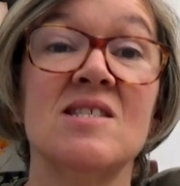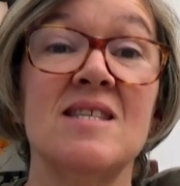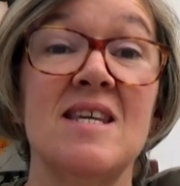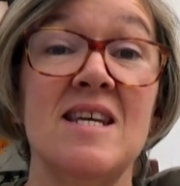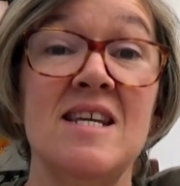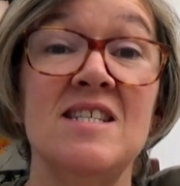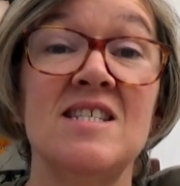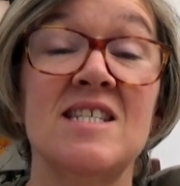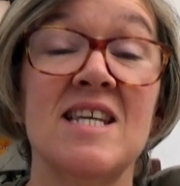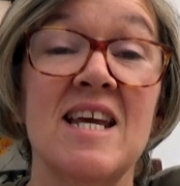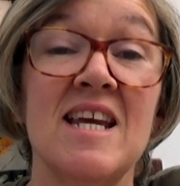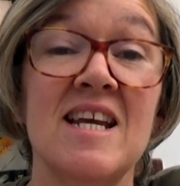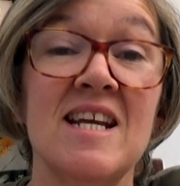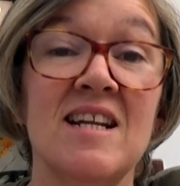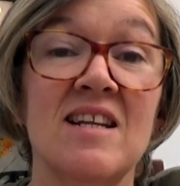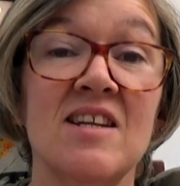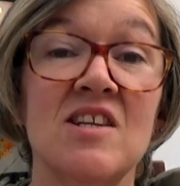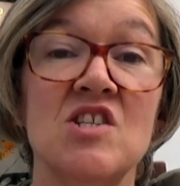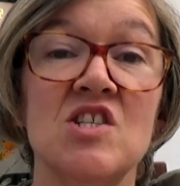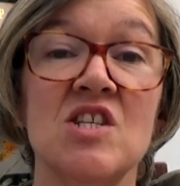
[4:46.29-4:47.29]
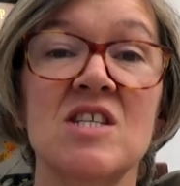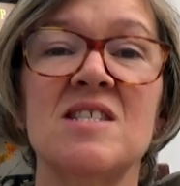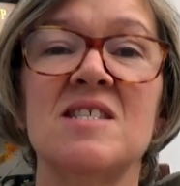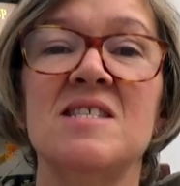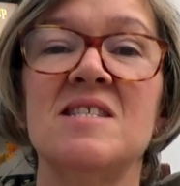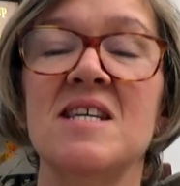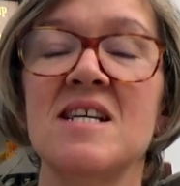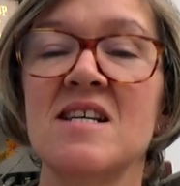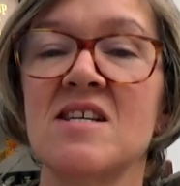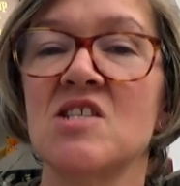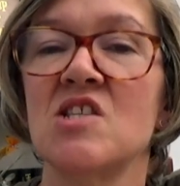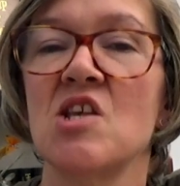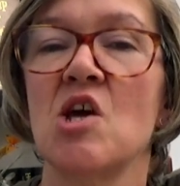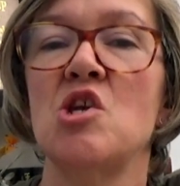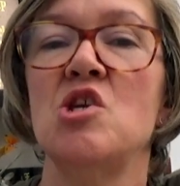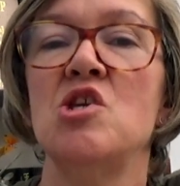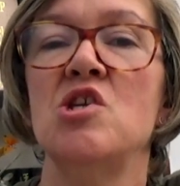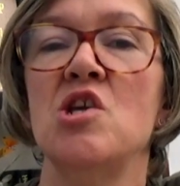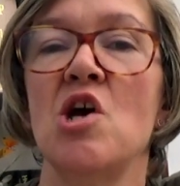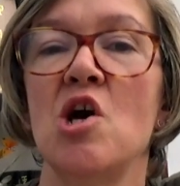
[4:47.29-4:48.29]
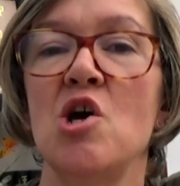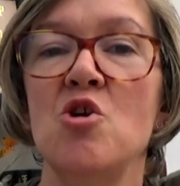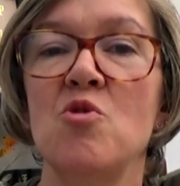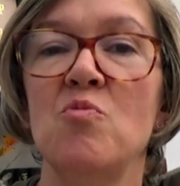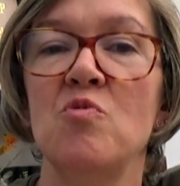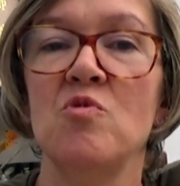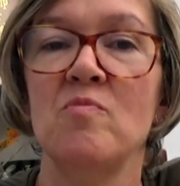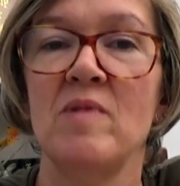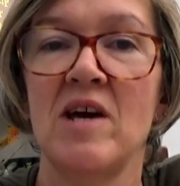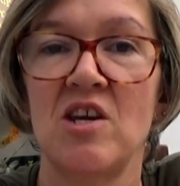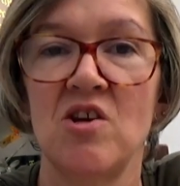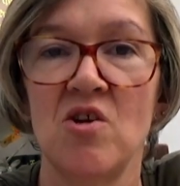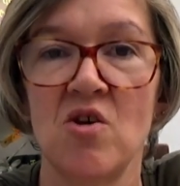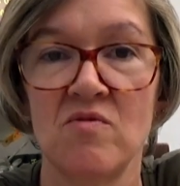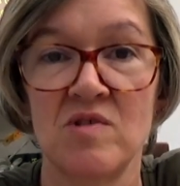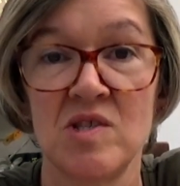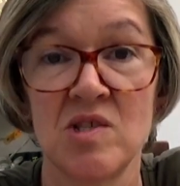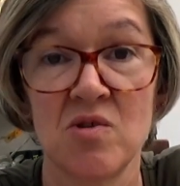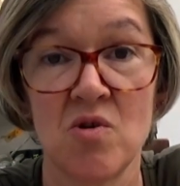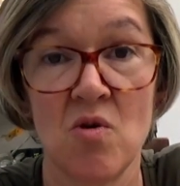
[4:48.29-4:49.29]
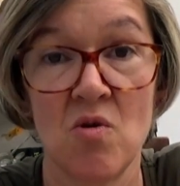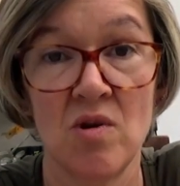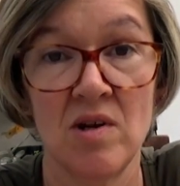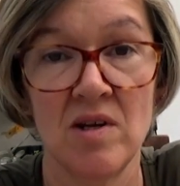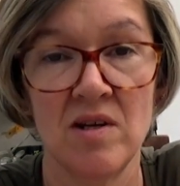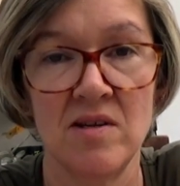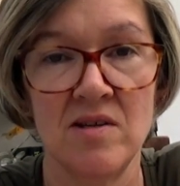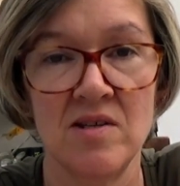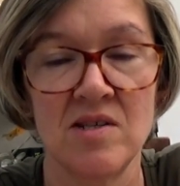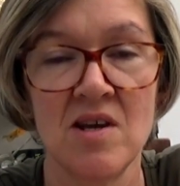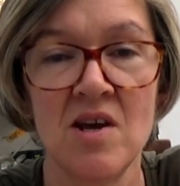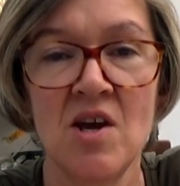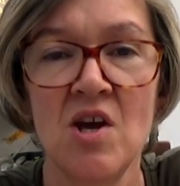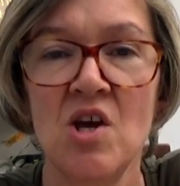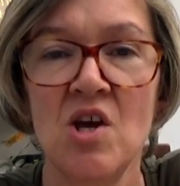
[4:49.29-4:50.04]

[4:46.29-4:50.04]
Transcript: into England six noblemen of Scotland,